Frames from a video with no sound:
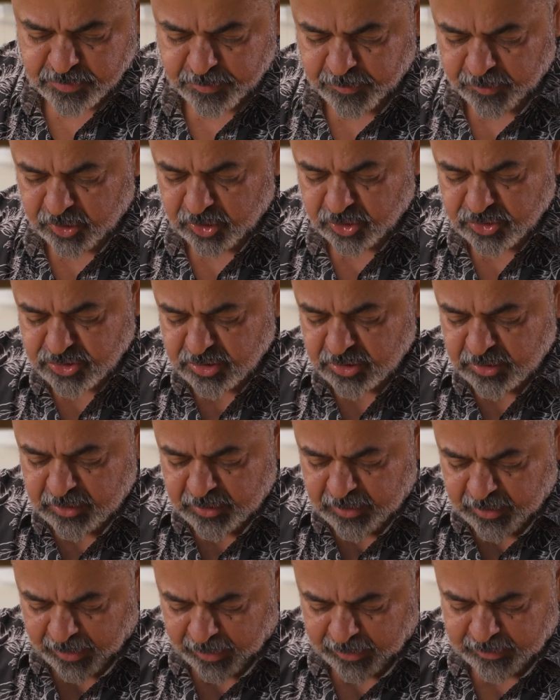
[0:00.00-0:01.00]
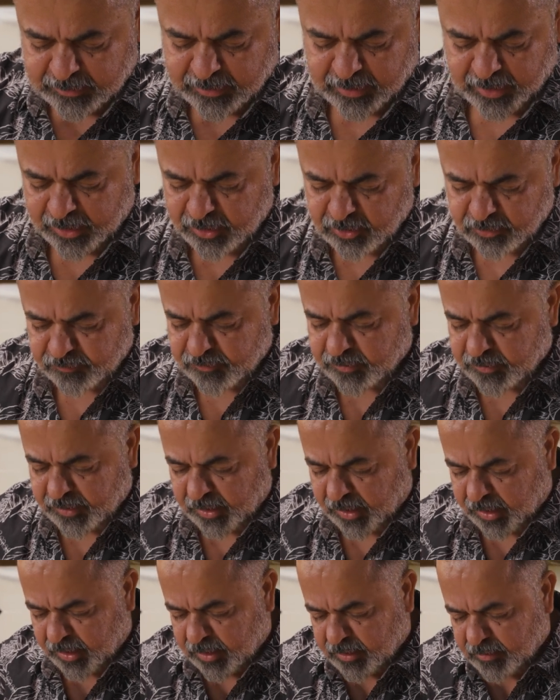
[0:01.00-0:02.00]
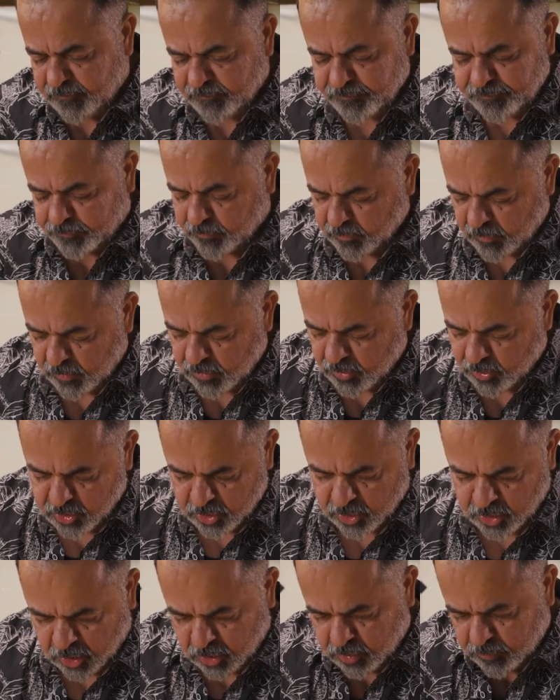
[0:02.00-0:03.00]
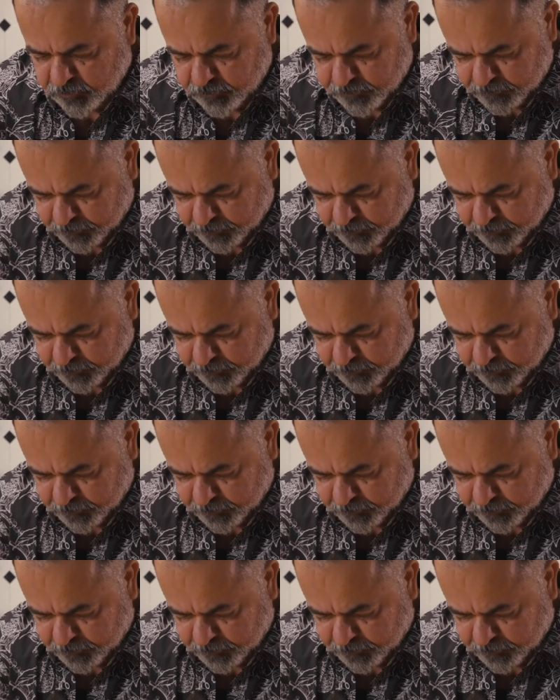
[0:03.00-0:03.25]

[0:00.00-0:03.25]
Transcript: because at the end of the day, you know,